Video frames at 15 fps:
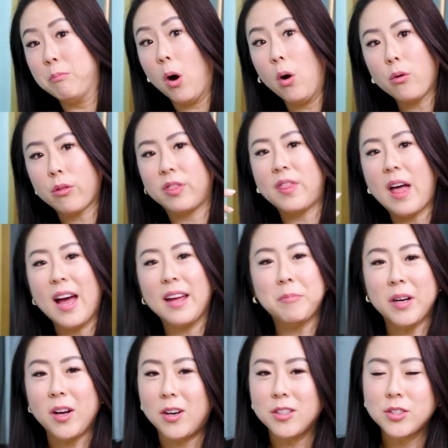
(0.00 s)
both that,
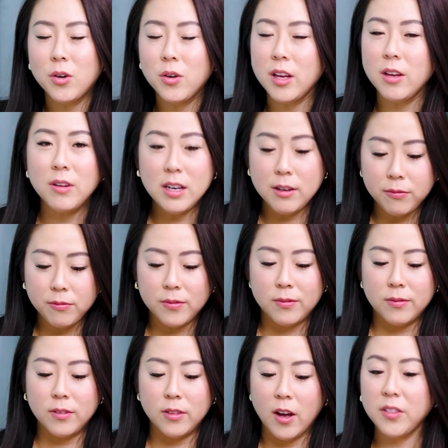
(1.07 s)
but also even if
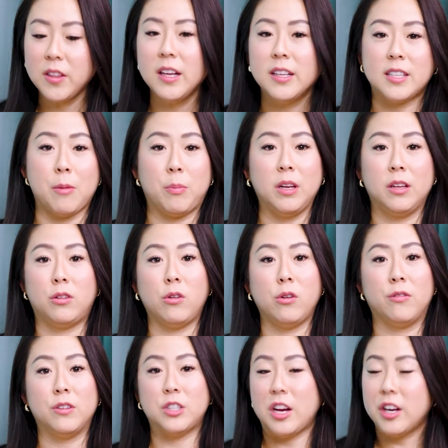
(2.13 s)
nothing is happening to
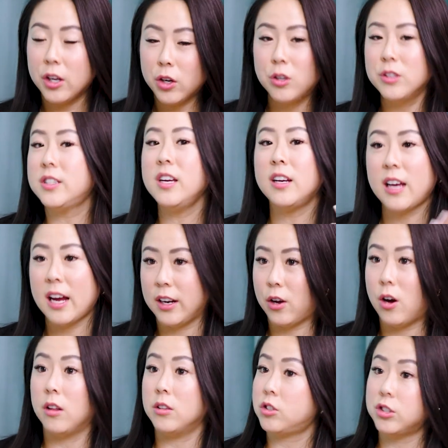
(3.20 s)
you, go see a
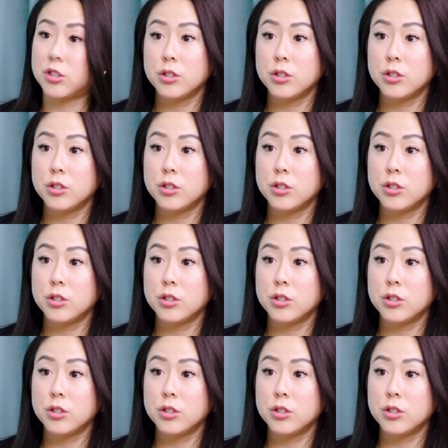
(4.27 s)
gynecologist